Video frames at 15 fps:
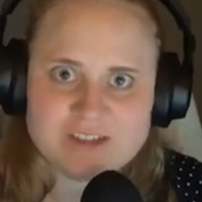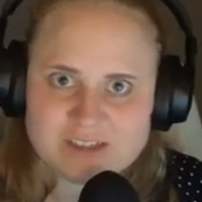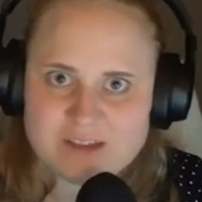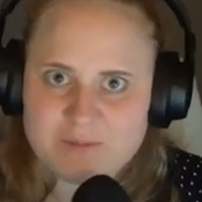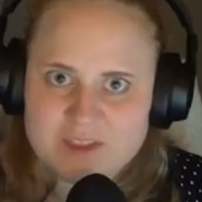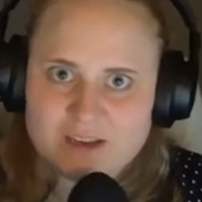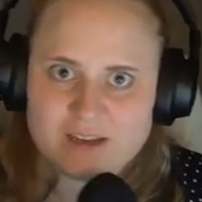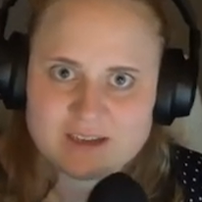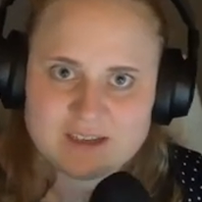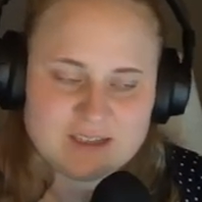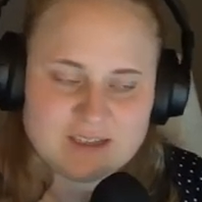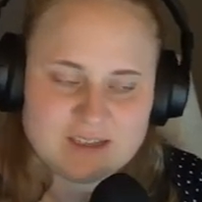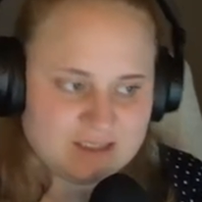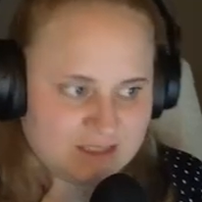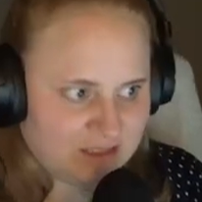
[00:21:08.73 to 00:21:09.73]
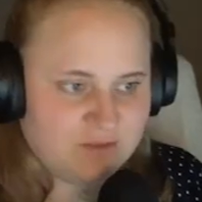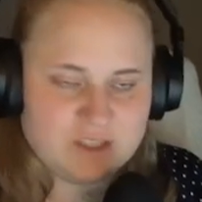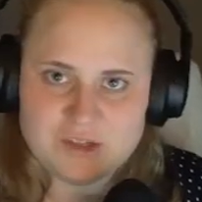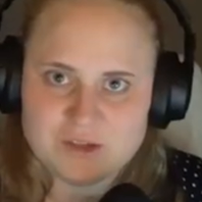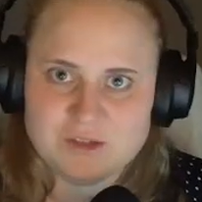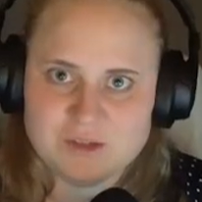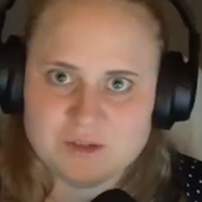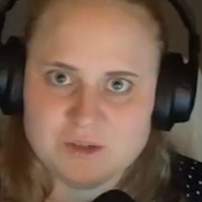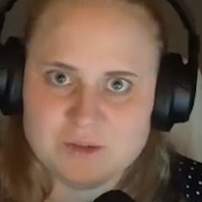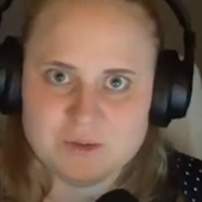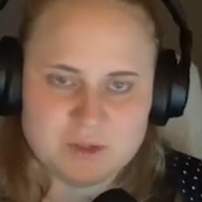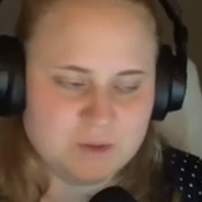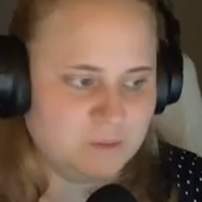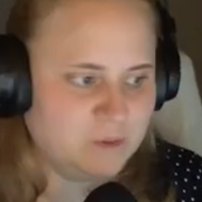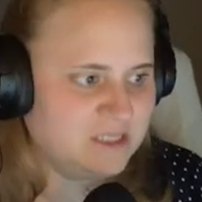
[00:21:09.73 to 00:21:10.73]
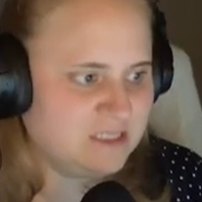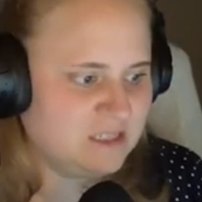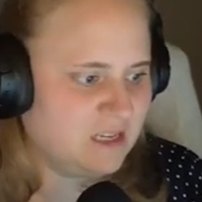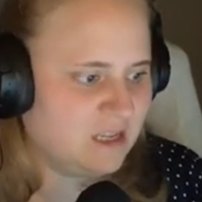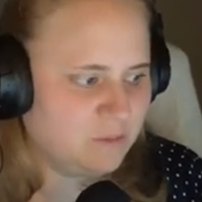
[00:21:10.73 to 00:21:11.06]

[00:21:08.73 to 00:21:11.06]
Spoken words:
Something like this. In the video you will see it.